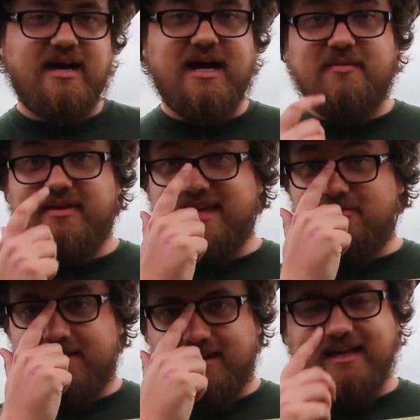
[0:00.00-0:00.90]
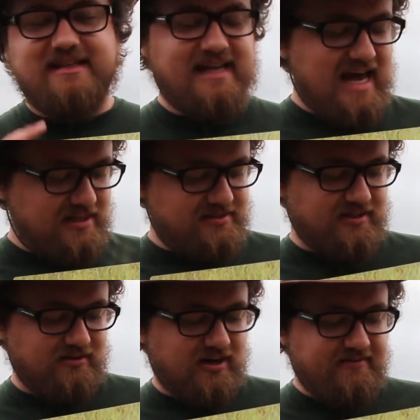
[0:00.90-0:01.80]
and then when the eggs hatch,
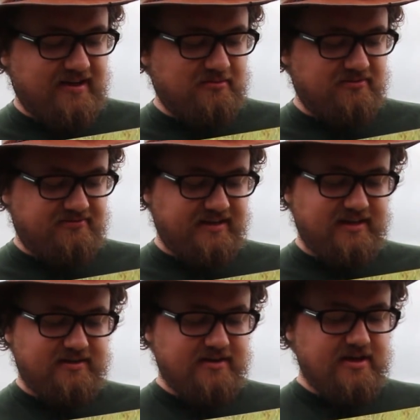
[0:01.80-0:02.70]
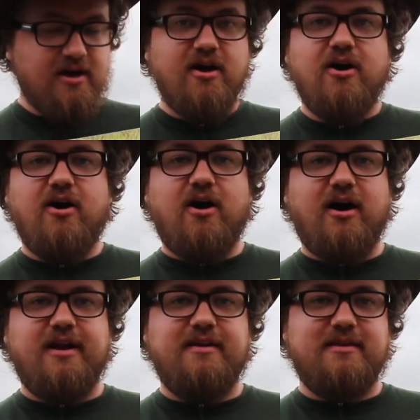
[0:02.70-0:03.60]
the larvae will feed
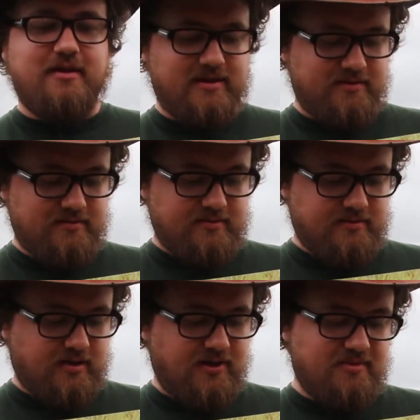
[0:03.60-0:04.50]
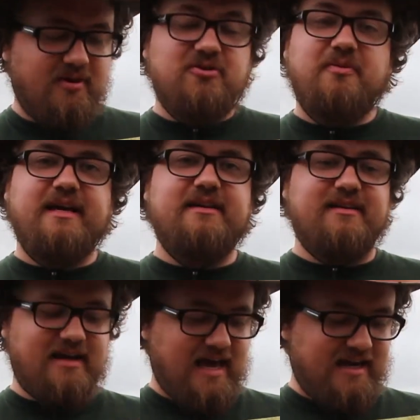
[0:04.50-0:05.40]
on the
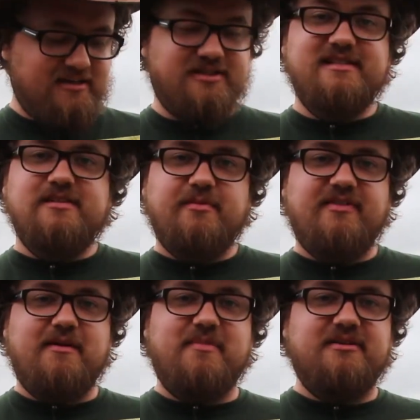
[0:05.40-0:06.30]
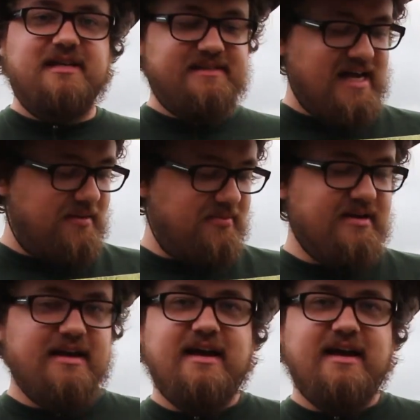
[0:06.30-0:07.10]
milkweed and ingest some of that milky sap,